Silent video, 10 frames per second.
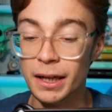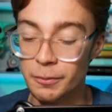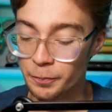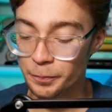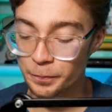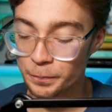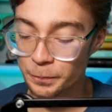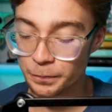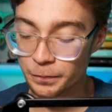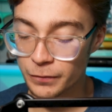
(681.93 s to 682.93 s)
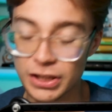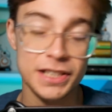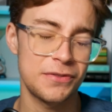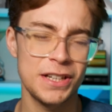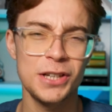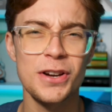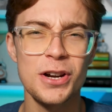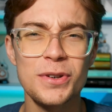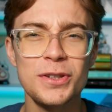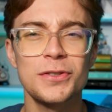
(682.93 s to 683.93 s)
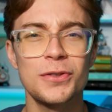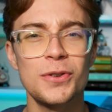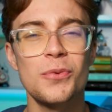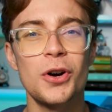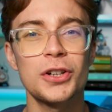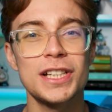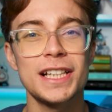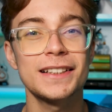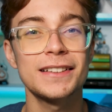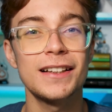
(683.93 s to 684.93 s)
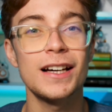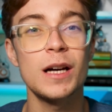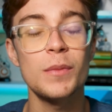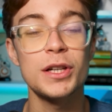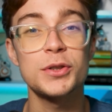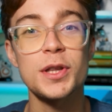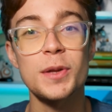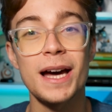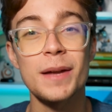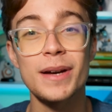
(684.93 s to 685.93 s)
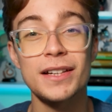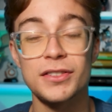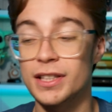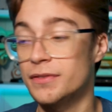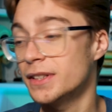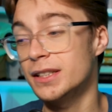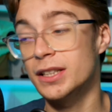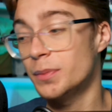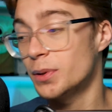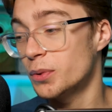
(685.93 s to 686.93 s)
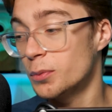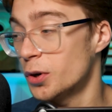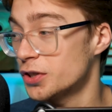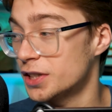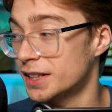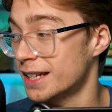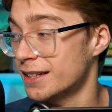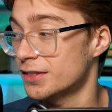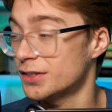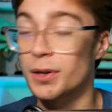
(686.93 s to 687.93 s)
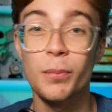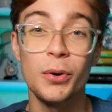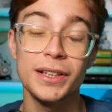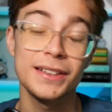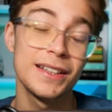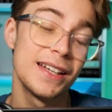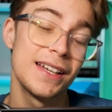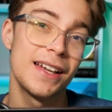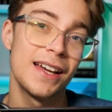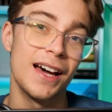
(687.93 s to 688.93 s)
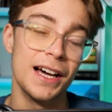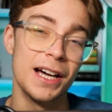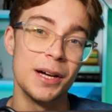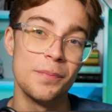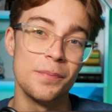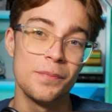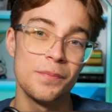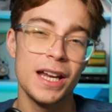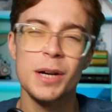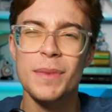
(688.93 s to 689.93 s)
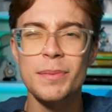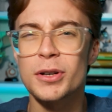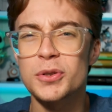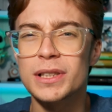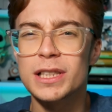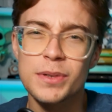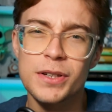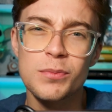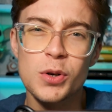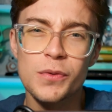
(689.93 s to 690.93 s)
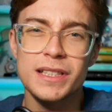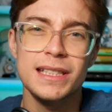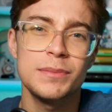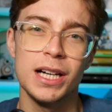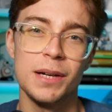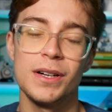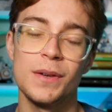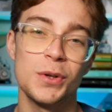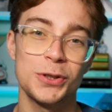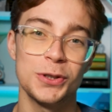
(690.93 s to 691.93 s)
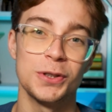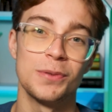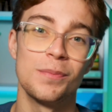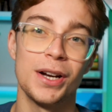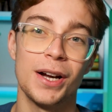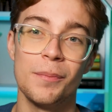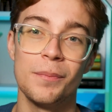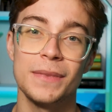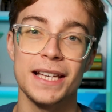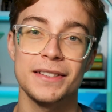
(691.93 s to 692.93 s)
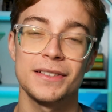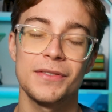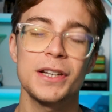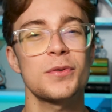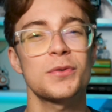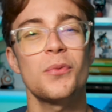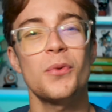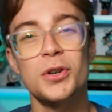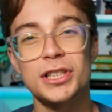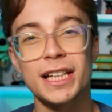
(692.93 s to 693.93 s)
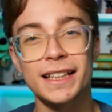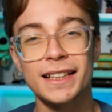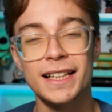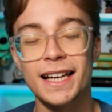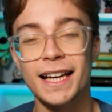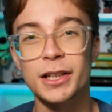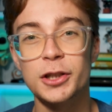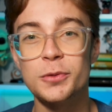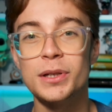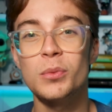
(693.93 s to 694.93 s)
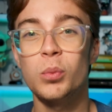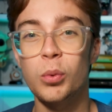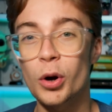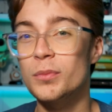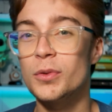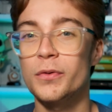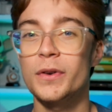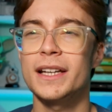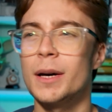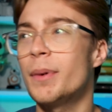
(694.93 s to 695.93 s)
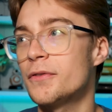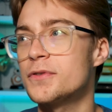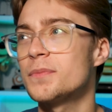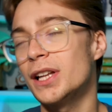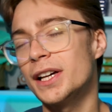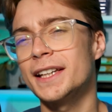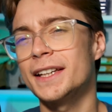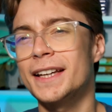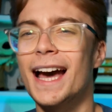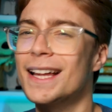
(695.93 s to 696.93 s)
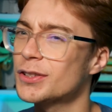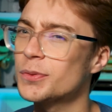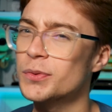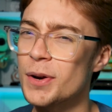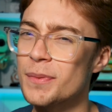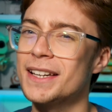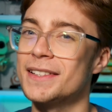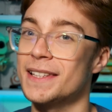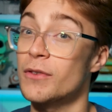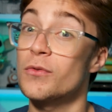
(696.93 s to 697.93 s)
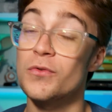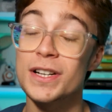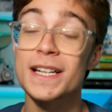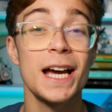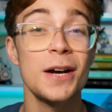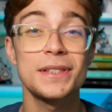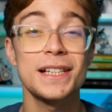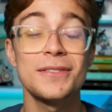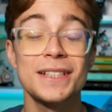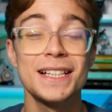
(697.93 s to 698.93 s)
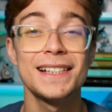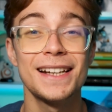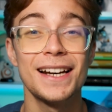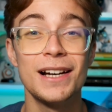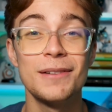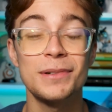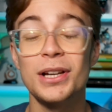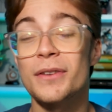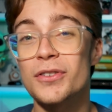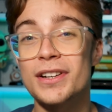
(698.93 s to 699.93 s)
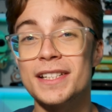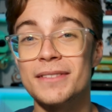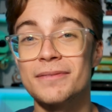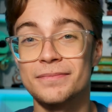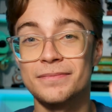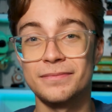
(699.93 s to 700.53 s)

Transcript: Yes, thank you very much for watching. Enjoyed the Bad Batch. Definitely going to be rewatching that at some point. And maybe I'll do a little bit more of a deep dive. I'm not sure. But yes, thank you very much for watching. And can you do me one more thing apart from liking and subscribing, because that really helps out. Can you have a great day?